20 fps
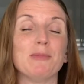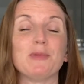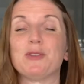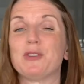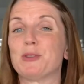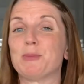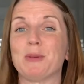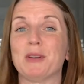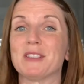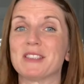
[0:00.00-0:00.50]

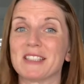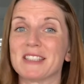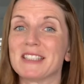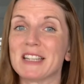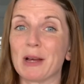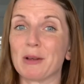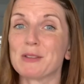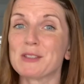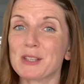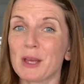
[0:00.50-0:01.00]
just because it's
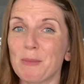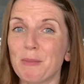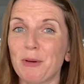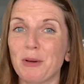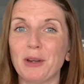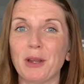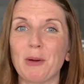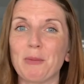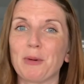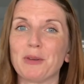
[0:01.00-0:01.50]
now summer
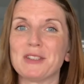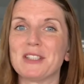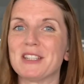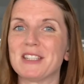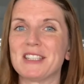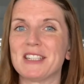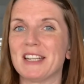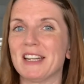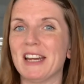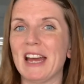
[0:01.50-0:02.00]
and I
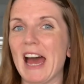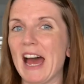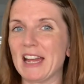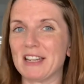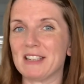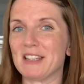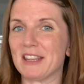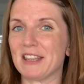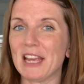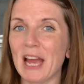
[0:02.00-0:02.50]
wanted to
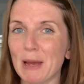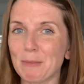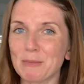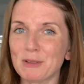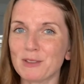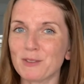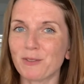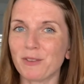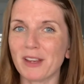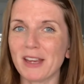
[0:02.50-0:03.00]
add to the
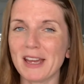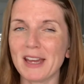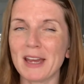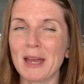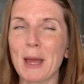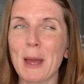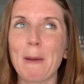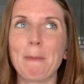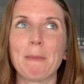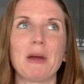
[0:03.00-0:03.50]
atmosphere,
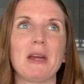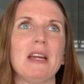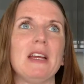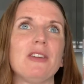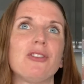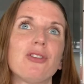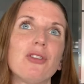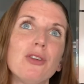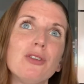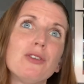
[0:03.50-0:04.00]
but
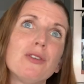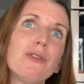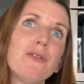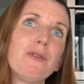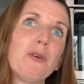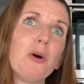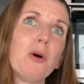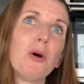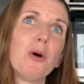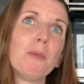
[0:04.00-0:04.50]
true to
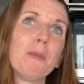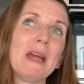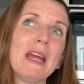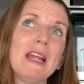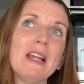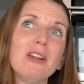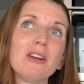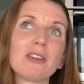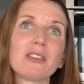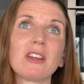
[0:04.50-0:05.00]
form, it
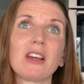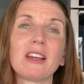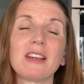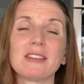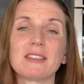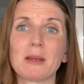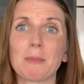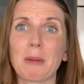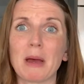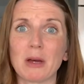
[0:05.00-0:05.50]
looks like it's
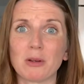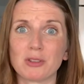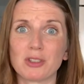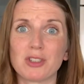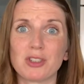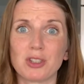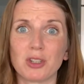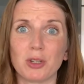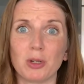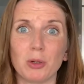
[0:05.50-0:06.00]
about
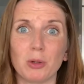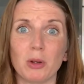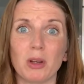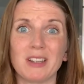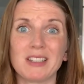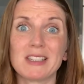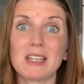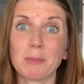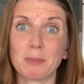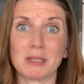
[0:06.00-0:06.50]
to
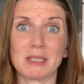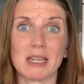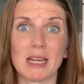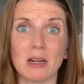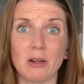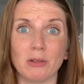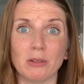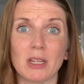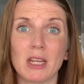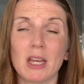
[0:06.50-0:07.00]
tip it
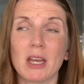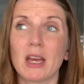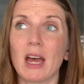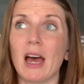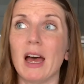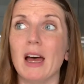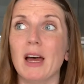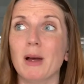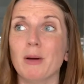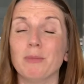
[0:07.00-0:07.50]
down,
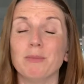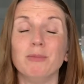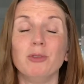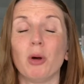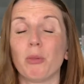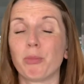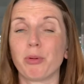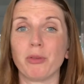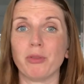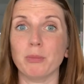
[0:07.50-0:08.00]

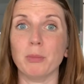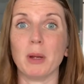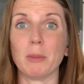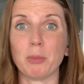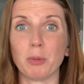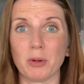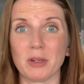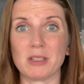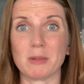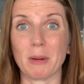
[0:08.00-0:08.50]
not proving my
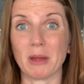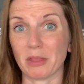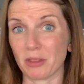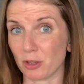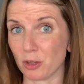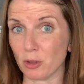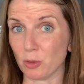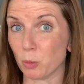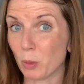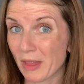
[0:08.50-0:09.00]
point about the
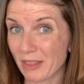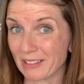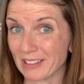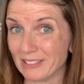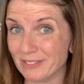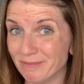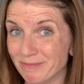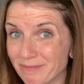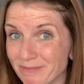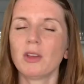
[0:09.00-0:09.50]
good weather.
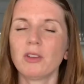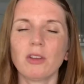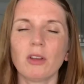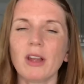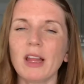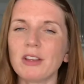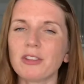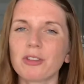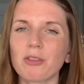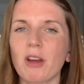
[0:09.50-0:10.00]
So
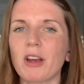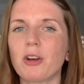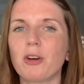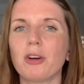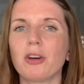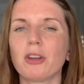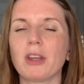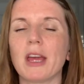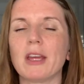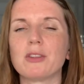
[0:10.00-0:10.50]
let's crack
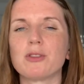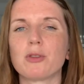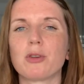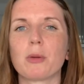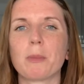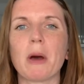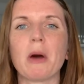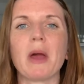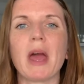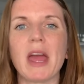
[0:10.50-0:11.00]
on and talk
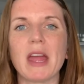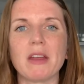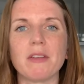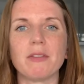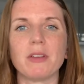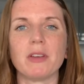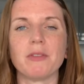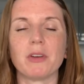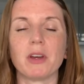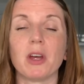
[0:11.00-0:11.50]
about hay
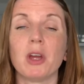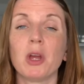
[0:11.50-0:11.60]
fever.